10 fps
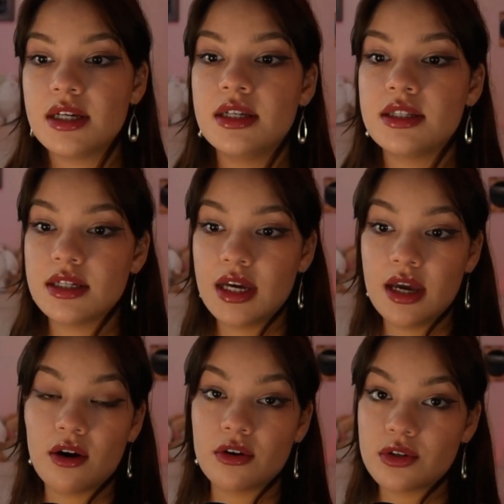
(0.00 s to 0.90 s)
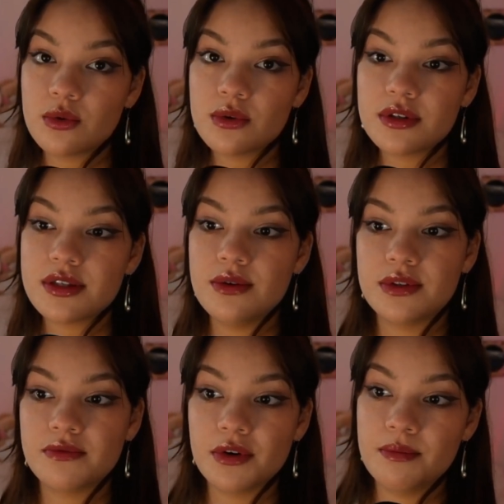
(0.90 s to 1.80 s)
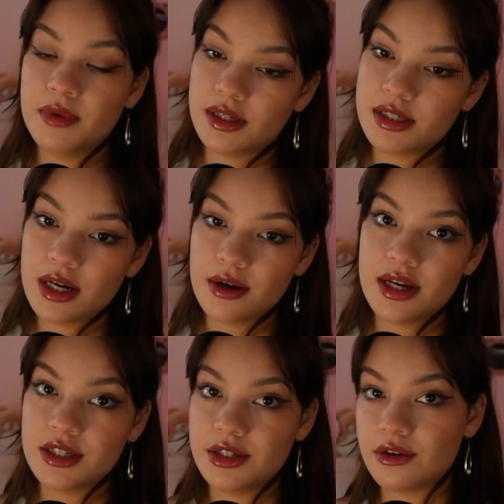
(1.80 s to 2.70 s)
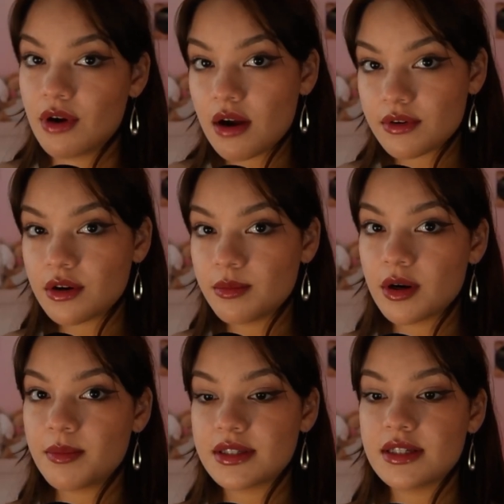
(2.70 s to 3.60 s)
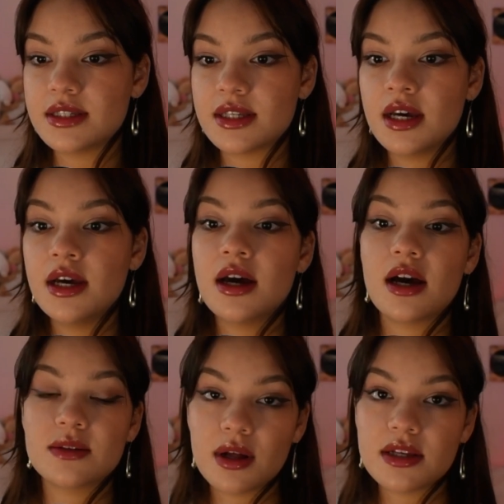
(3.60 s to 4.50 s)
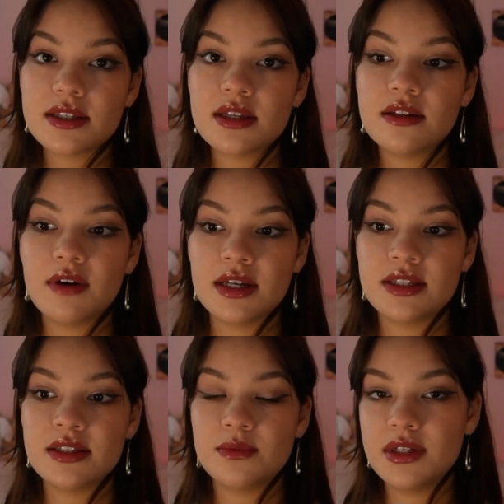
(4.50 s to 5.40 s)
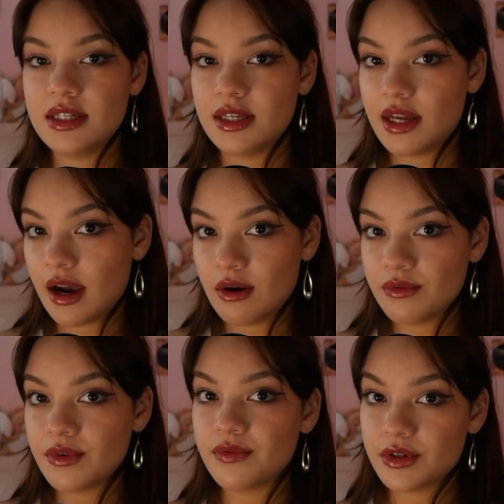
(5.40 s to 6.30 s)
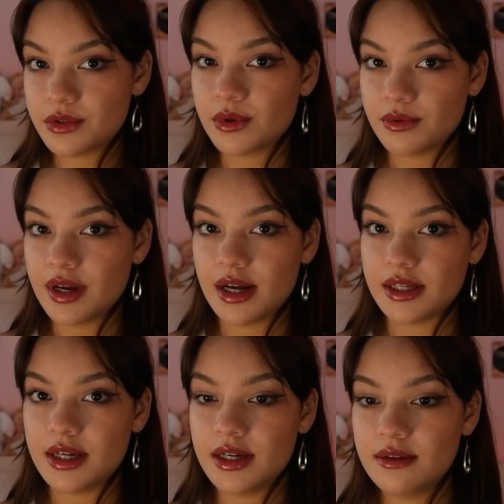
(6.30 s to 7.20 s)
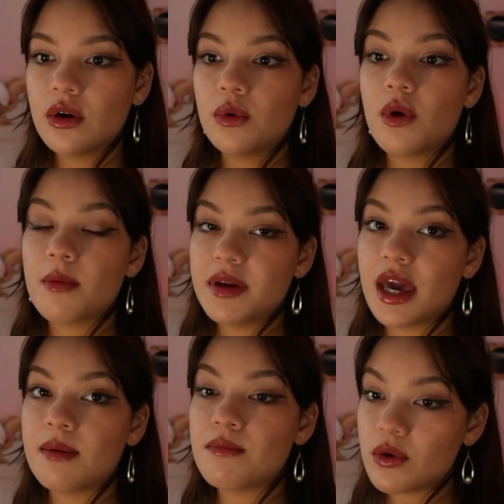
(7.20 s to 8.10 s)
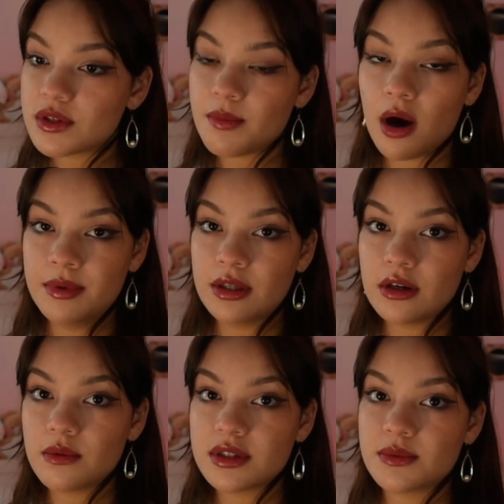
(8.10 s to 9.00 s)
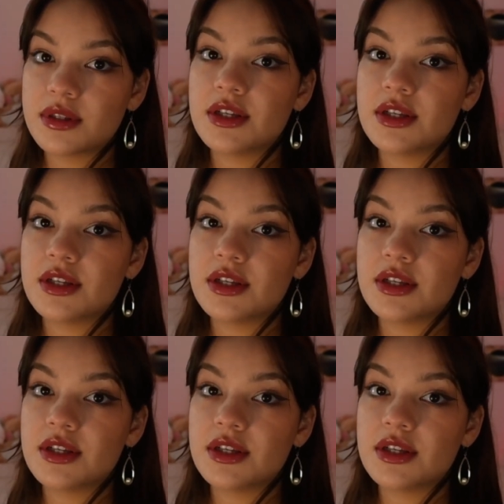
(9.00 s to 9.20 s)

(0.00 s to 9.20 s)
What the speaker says: into AR tools used for military and geographical purposes, as well as the devices we see now for virtual reality. Where it became most popular was with the